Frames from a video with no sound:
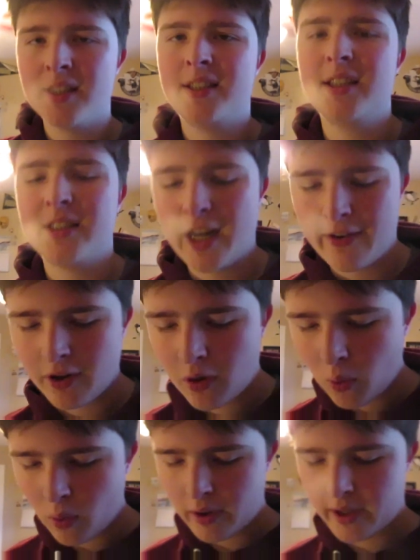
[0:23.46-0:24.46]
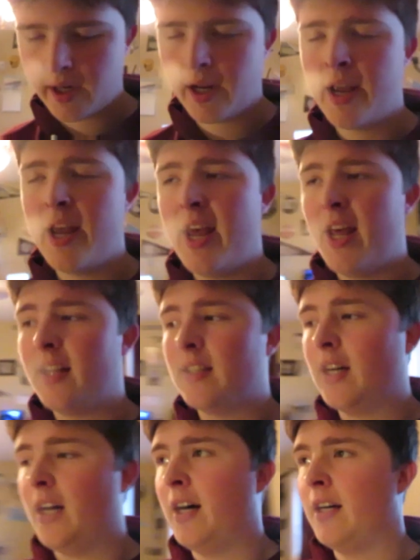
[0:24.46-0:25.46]
since I recorded
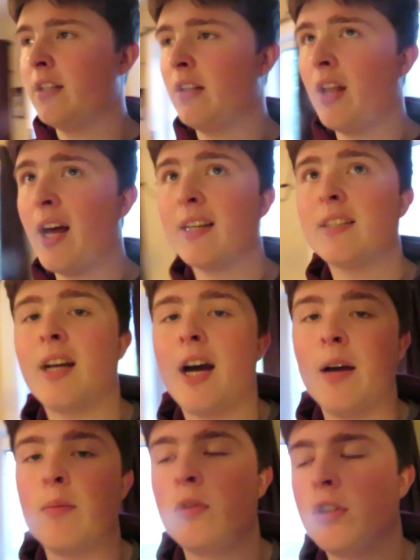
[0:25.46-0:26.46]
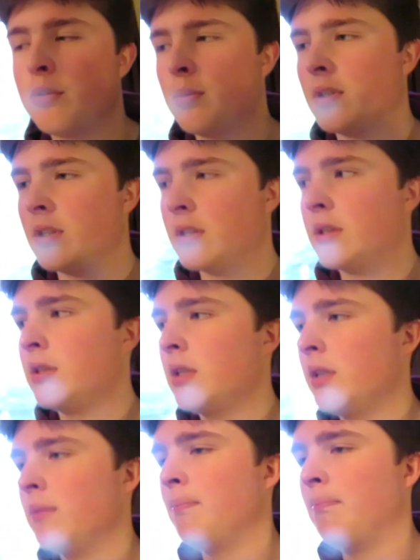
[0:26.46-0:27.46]
uh, the last time which was
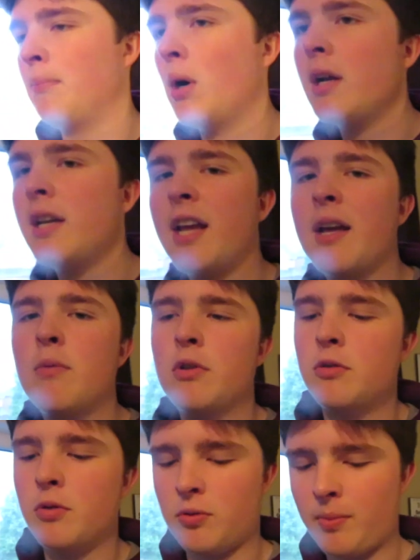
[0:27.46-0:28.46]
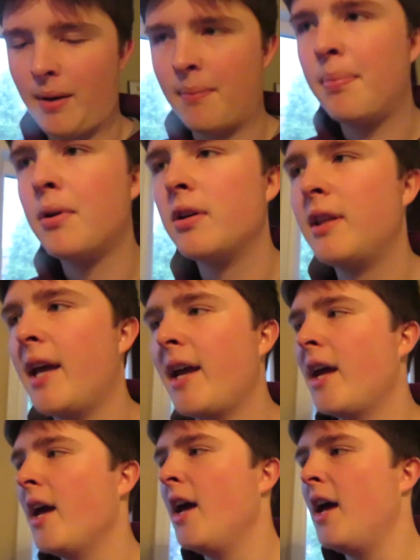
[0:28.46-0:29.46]
Monday which was my
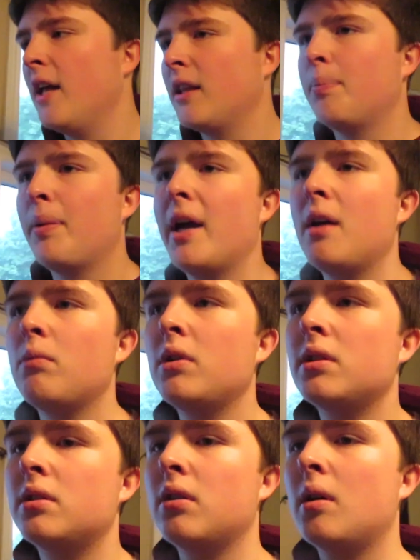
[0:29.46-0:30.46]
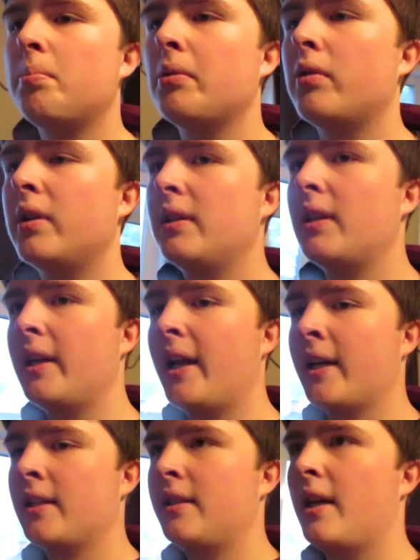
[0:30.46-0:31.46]
birthday the plan was to upload it the
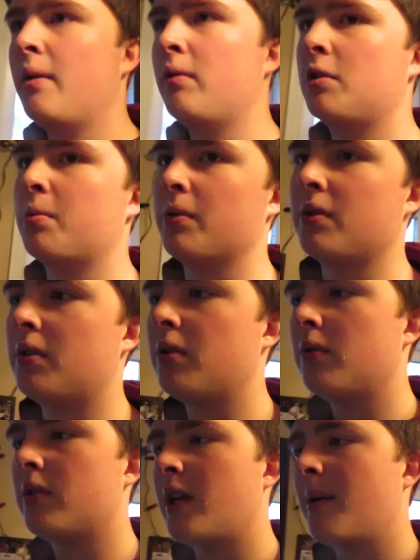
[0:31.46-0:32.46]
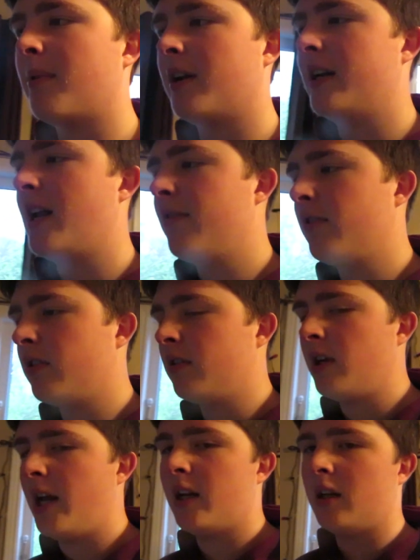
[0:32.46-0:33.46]
next day which was Tuesday but it
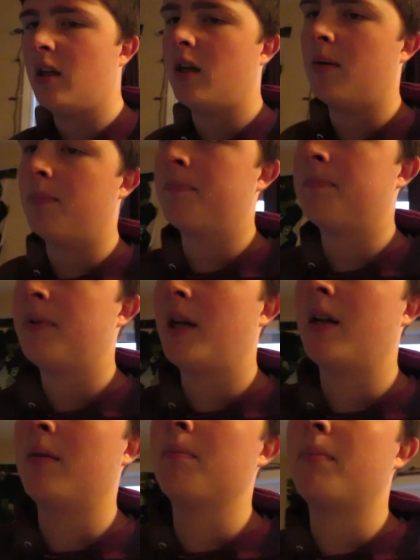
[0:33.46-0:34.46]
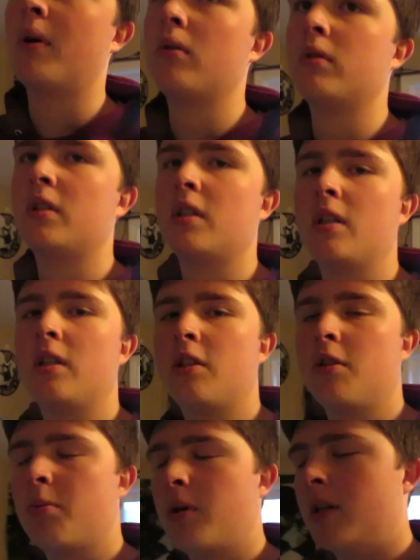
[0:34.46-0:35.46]
never ended up getting posted.
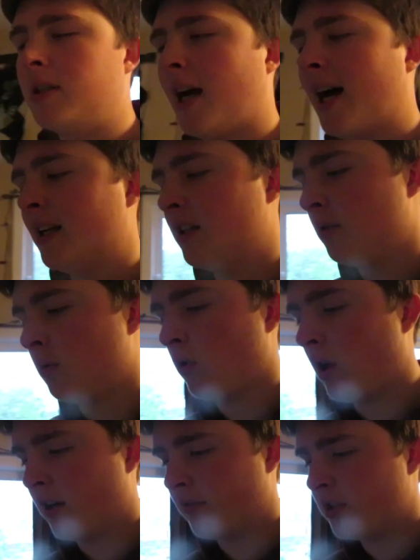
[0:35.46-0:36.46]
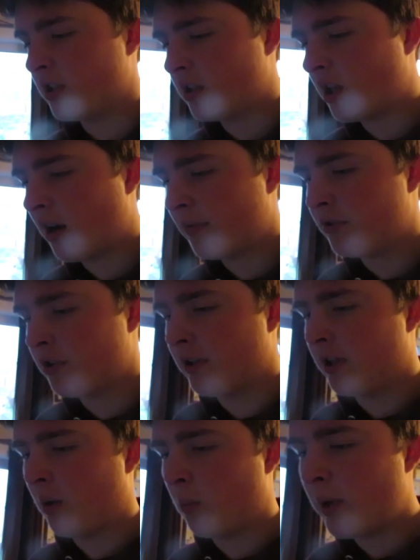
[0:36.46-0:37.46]
It's just because I had to do a lot of stuff
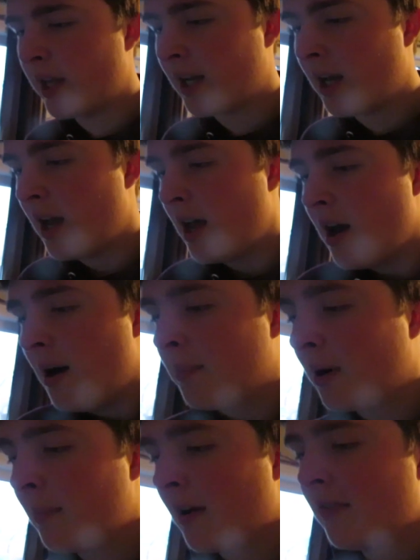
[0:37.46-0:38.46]
during the week. But